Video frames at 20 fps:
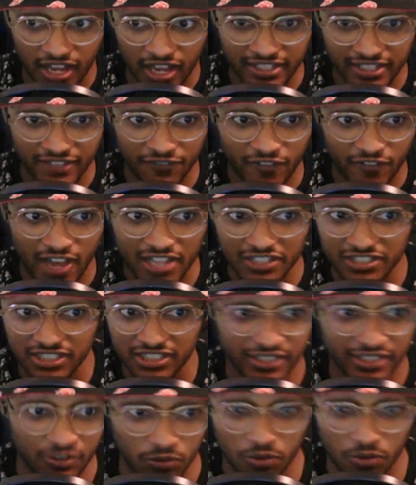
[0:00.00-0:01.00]
And
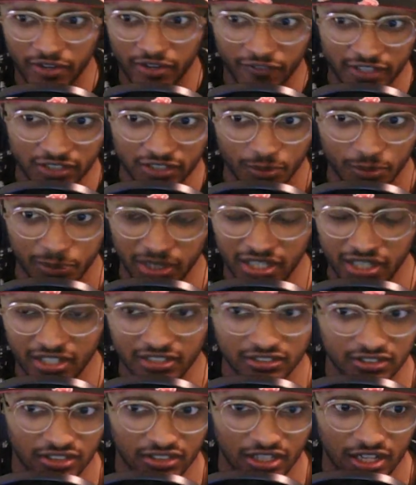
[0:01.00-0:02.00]
eventually, with his repeated